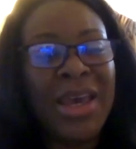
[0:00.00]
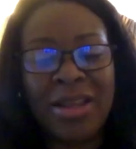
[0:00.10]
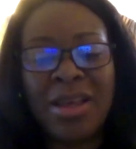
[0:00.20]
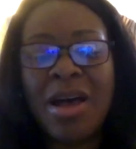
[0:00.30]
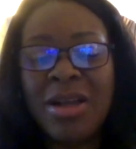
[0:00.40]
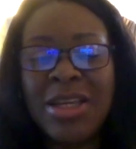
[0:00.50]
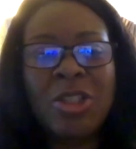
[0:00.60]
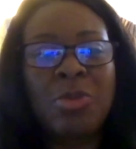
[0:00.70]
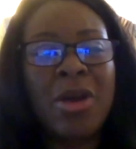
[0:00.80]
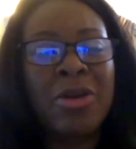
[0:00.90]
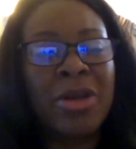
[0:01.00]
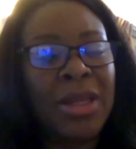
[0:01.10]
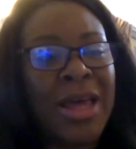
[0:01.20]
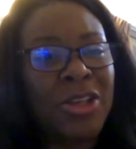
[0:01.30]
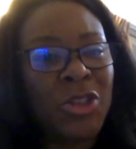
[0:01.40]
and context monitoring
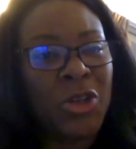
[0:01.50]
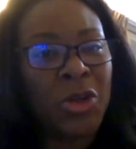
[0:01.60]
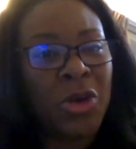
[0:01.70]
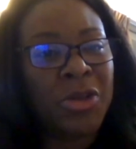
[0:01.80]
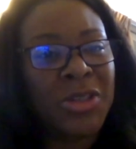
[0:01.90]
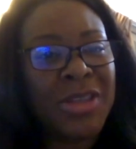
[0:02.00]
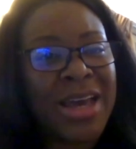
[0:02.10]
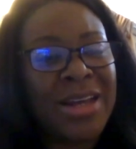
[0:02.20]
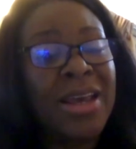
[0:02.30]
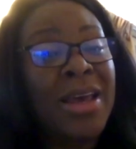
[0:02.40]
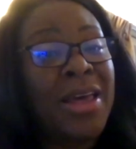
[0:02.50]
allows you to notice that